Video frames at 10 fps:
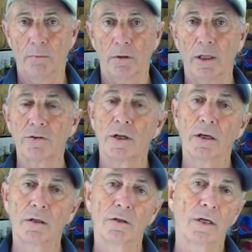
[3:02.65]
But let's
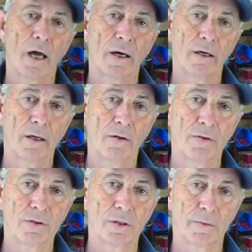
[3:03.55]
take a look at how to nail
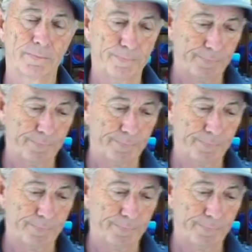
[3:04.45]
these in.